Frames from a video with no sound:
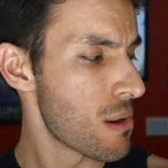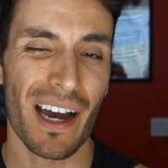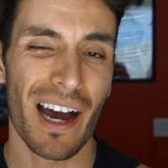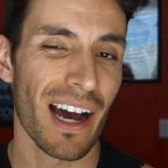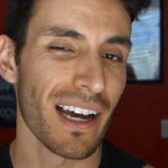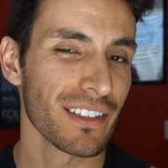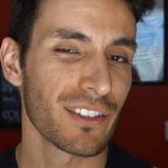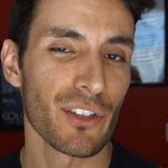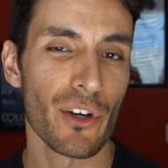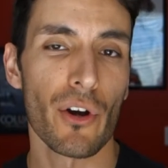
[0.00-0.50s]

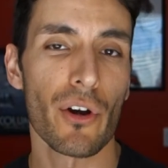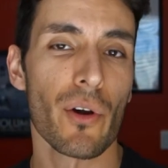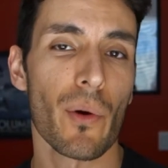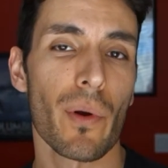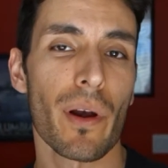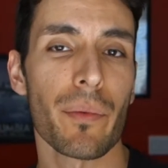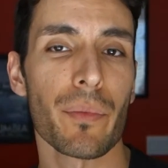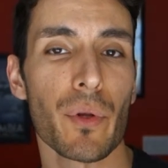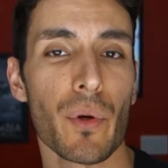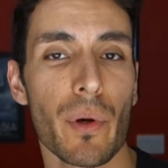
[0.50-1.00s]
I still don't know
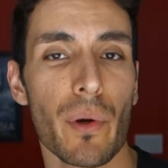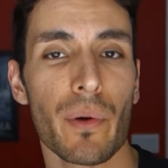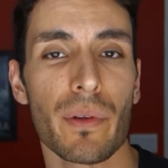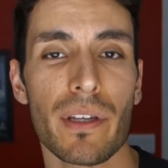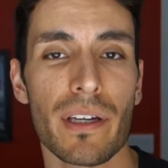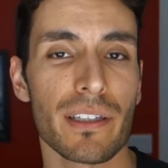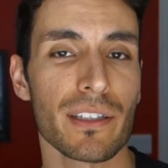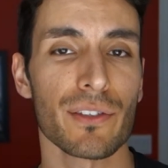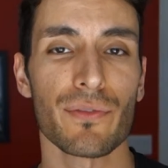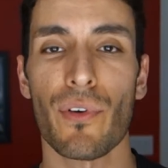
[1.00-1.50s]
what I'm doing with
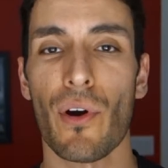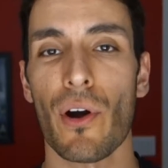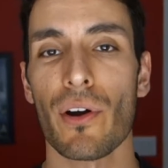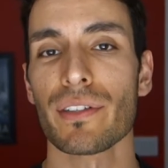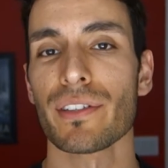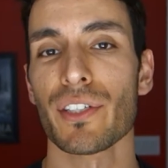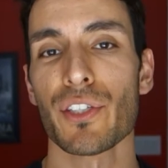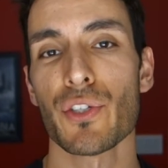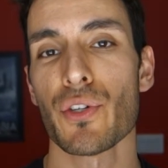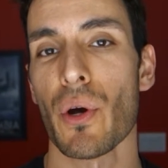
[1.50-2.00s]
these as far
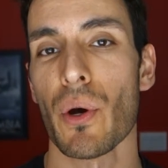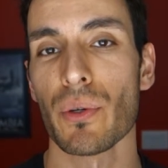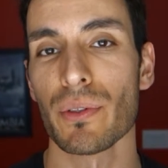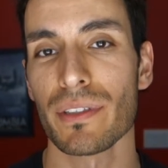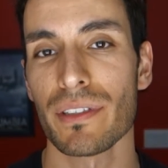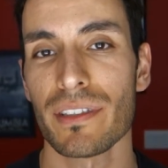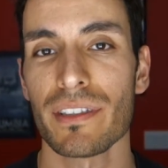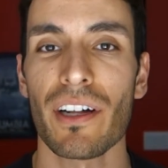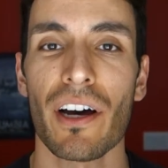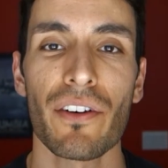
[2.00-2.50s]
as intros
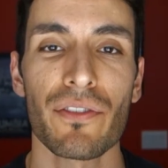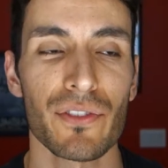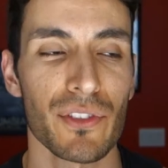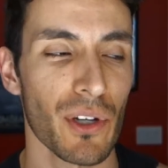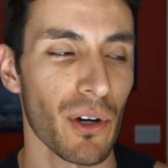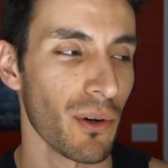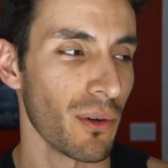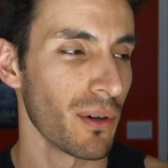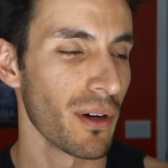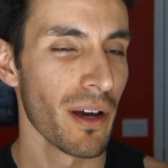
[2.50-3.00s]
and stuff,
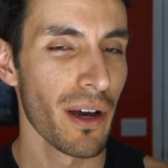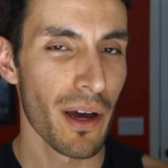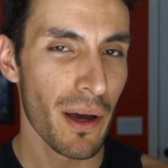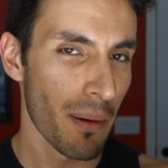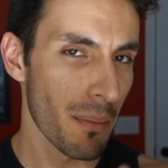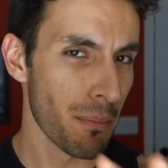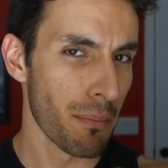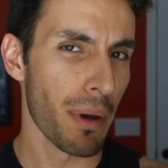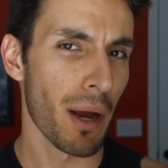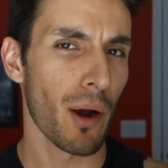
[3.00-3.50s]
so
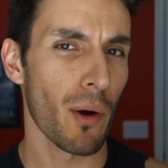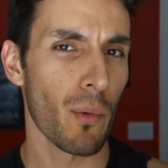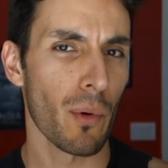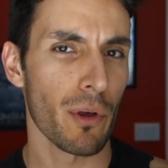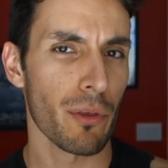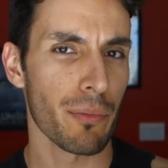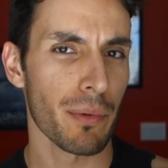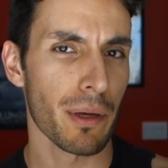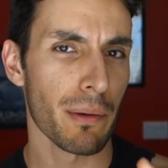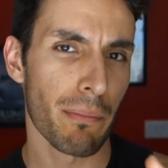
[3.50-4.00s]
bear
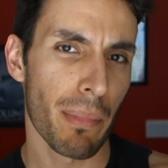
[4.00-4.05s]
with me.